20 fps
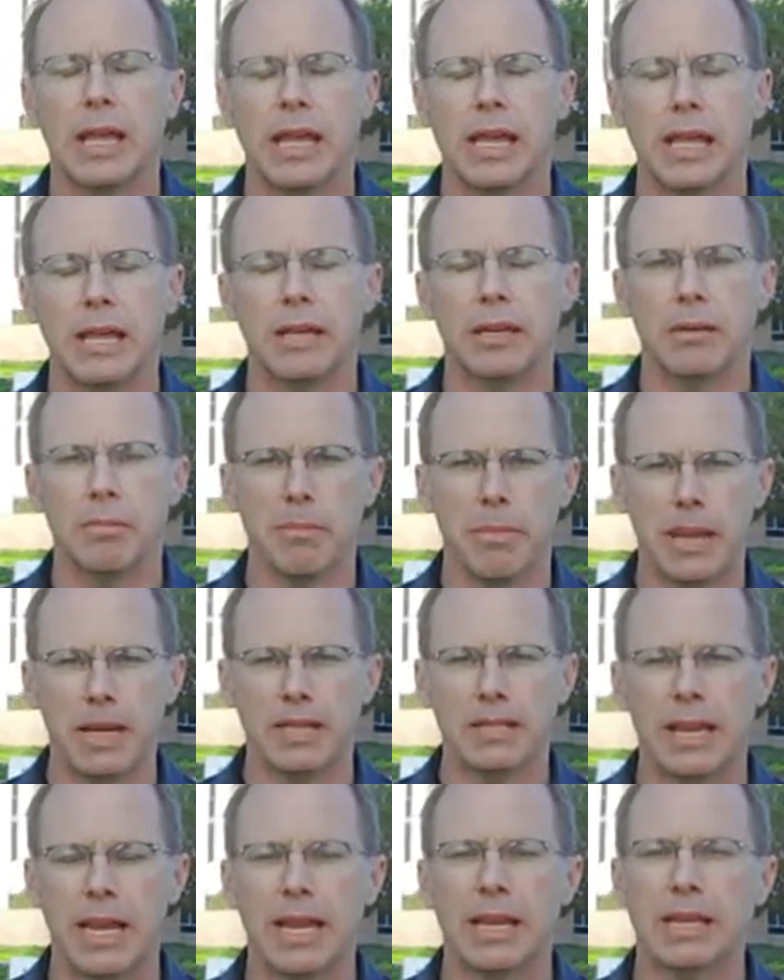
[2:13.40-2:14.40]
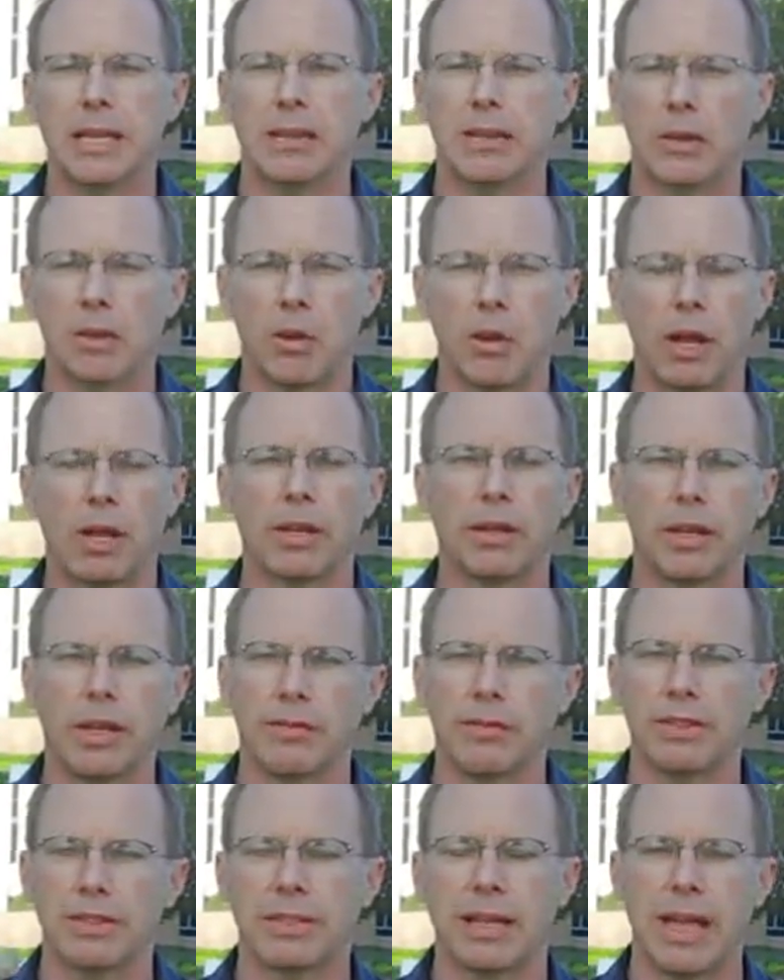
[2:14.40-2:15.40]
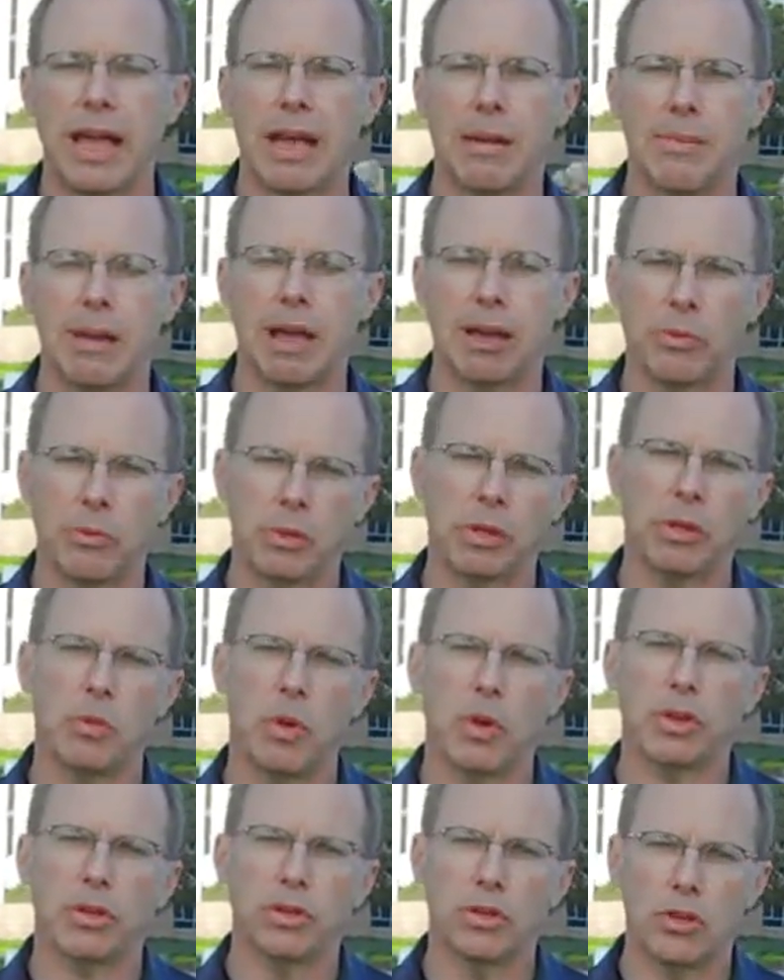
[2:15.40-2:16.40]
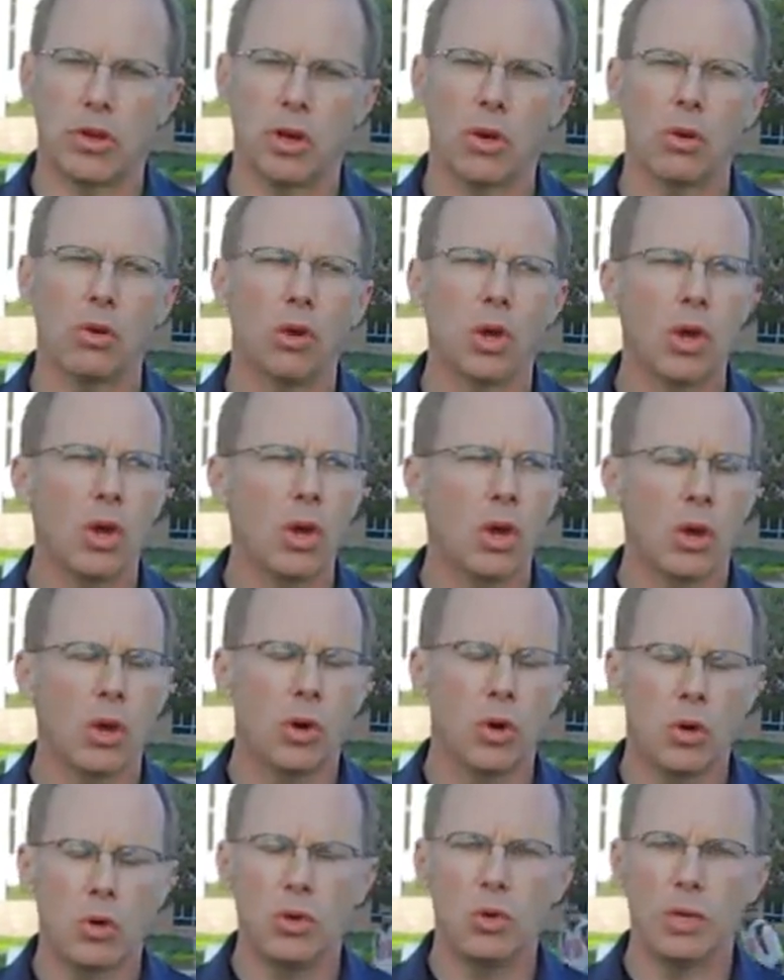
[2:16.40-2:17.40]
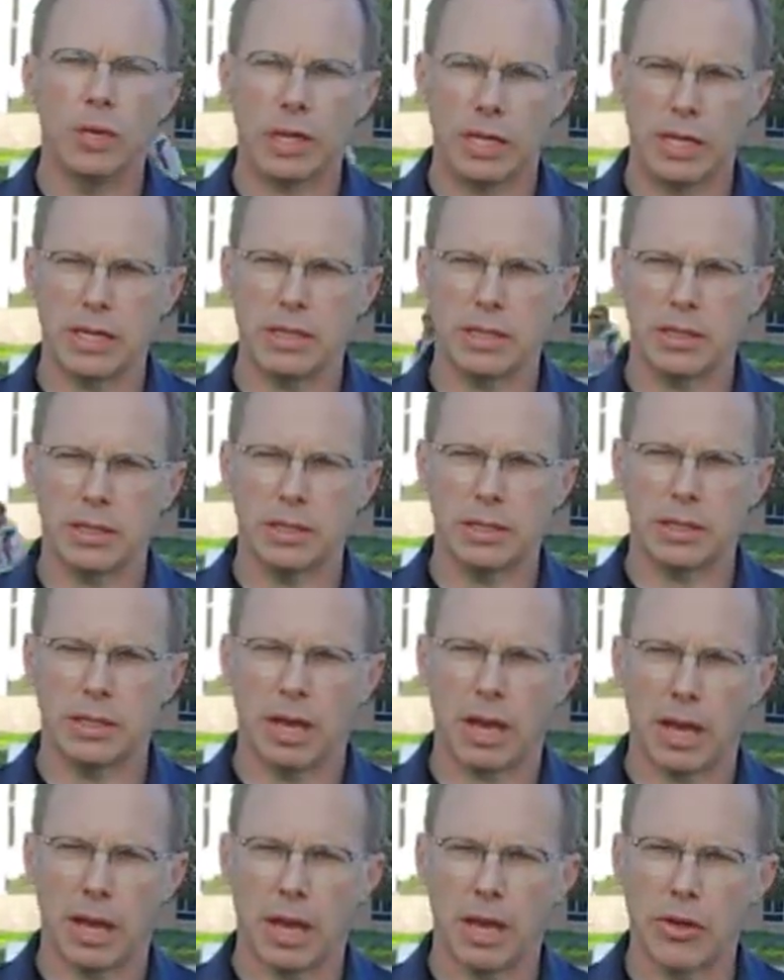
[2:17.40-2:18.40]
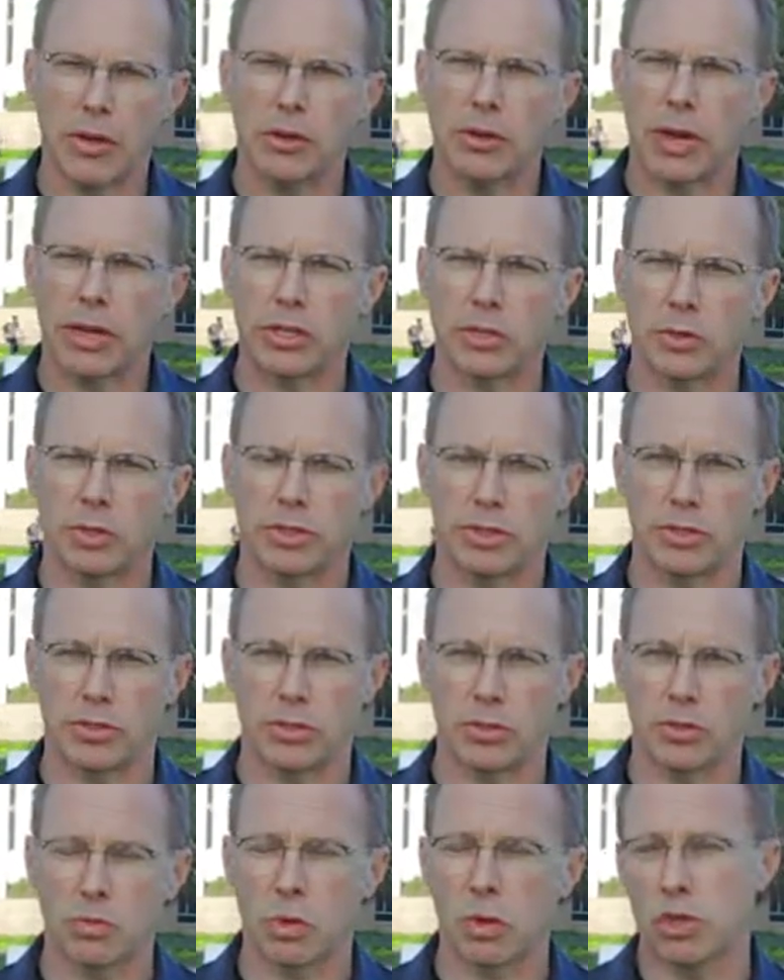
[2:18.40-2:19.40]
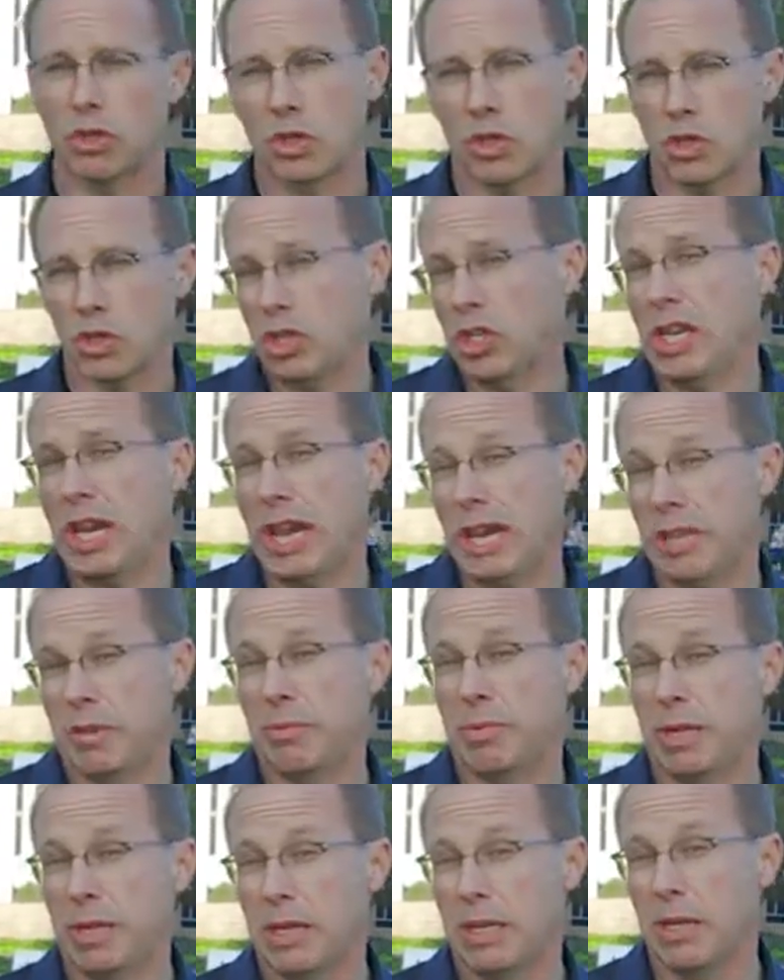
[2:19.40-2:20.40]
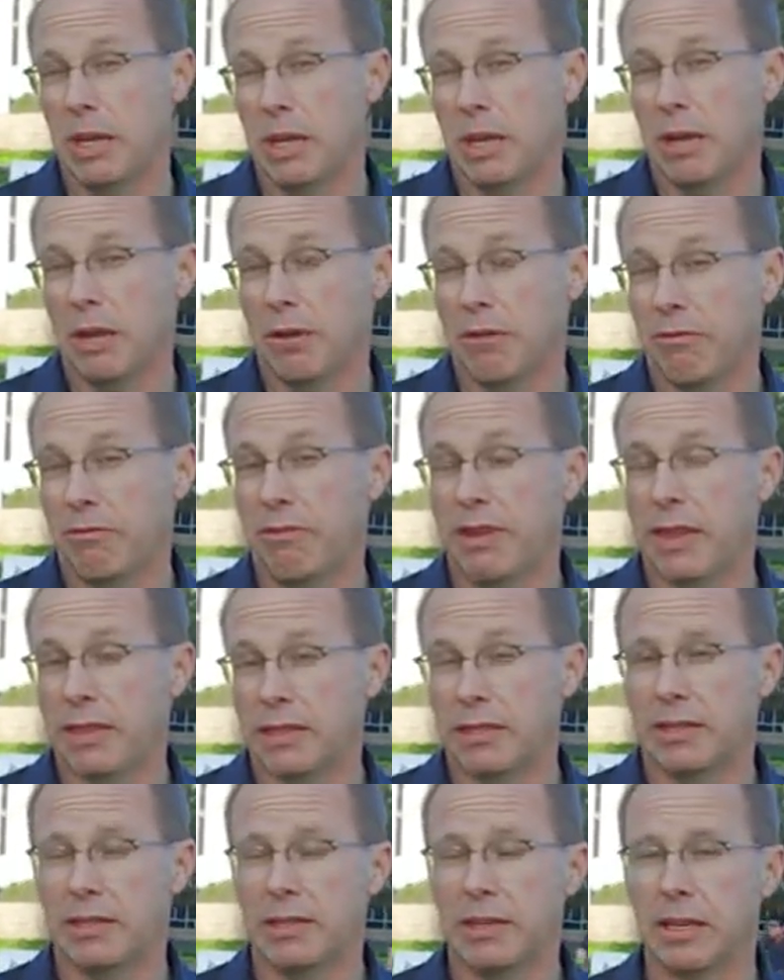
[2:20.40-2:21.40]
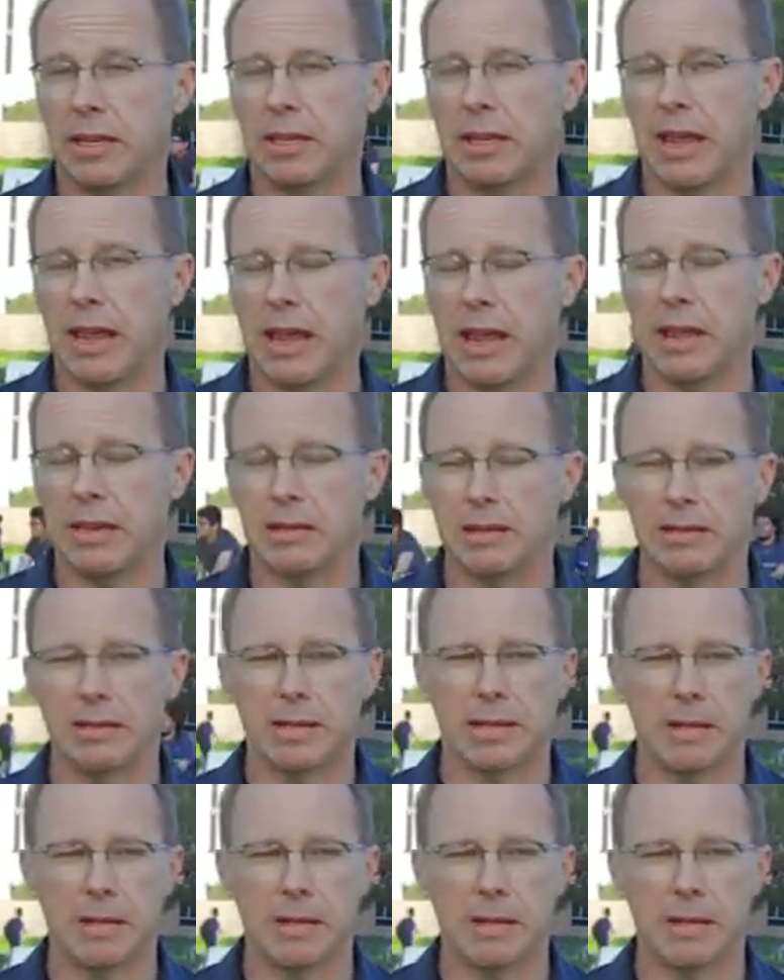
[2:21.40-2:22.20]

in maintaining the quality of his lab and really wanted to know who his undergraduate assistants were. So she had to be vetted and